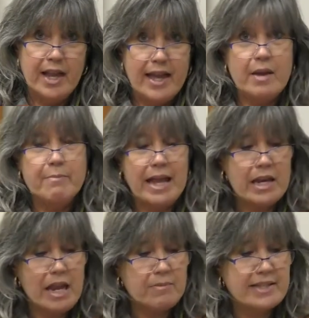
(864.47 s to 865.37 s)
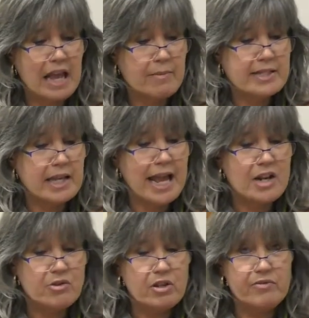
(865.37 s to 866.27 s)
And a man named Samoset
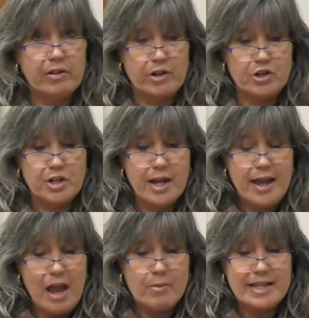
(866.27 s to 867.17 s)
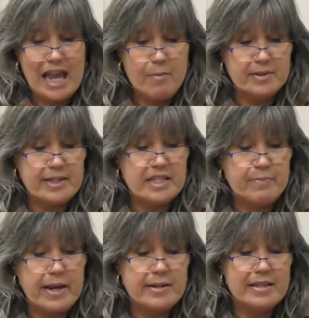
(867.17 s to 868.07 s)
entered their village and was able to
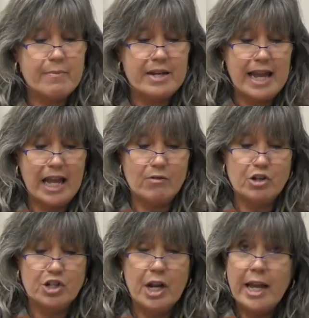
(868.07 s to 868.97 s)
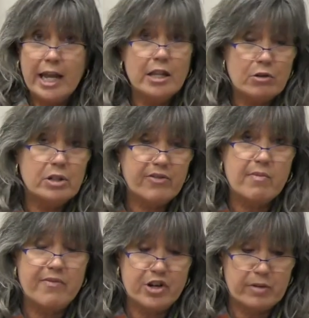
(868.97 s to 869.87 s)
speak to them in English. He had learned it from
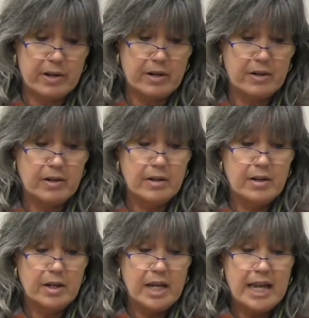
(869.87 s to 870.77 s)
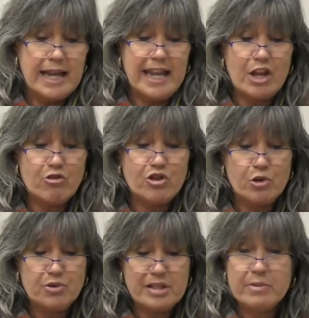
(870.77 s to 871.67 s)
a fisherman. He
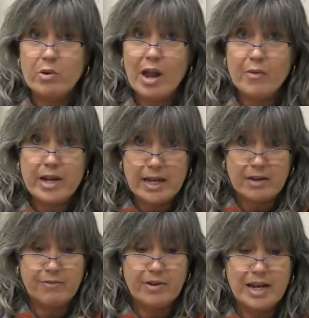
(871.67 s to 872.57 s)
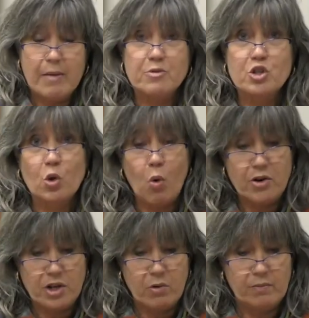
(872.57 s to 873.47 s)
introduced them to another native named
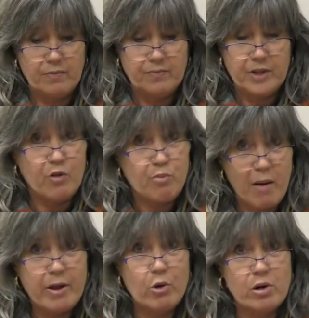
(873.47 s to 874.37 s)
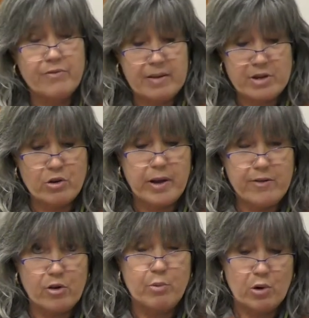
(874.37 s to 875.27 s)
Squanto. You've probably heard of him
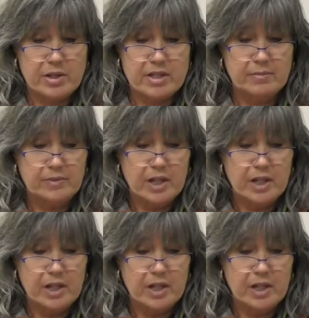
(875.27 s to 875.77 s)
in your books.